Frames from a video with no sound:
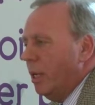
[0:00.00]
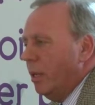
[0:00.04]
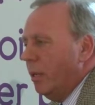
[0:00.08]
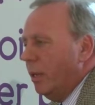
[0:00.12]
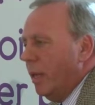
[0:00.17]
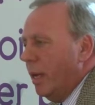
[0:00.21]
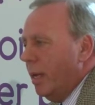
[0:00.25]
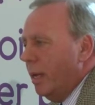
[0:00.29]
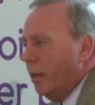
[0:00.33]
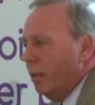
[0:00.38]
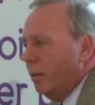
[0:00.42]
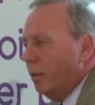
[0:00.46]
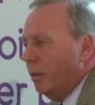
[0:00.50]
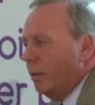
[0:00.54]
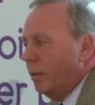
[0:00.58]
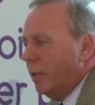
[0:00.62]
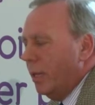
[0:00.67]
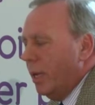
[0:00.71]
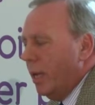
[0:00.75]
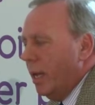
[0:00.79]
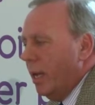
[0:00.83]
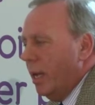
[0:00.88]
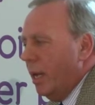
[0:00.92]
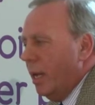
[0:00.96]
the health
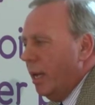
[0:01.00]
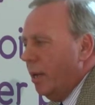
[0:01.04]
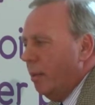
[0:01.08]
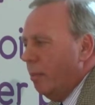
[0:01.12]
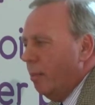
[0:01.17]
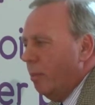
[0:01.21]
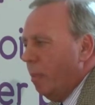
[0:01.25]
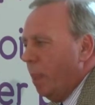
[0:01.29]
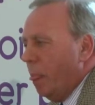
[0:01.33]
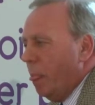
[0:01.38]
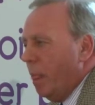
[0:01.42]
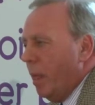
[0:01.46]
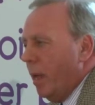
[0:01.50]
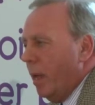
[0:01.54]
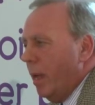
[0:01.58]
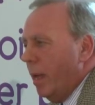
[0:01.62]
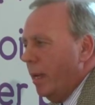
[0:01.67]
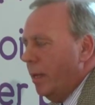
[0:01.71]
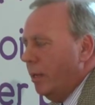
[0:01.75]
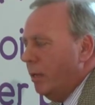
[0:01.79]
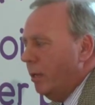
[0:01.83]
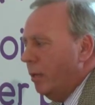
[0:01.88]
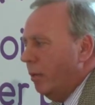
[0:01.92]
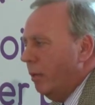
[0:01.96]

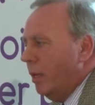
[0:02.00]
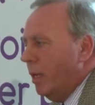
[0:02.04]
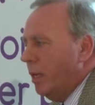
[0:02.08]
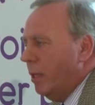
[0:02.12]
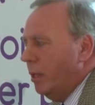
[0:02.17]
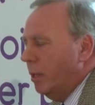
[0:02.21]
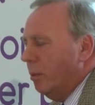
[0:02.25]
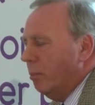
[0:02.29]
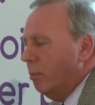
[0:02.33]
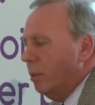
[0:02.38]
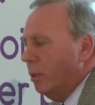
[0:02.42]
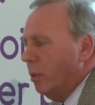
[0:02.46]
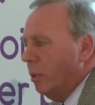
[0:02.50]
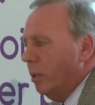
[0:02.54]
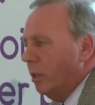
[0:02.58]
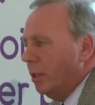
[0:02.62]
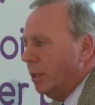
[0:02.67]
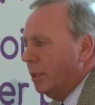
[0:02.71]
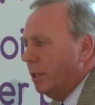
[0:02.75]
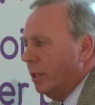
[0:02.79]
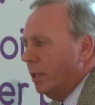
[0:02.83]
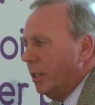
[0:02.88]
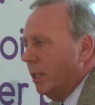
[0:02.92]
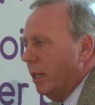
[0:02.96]
integrated
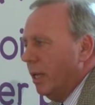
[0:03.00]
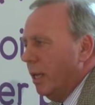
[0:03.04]
boards,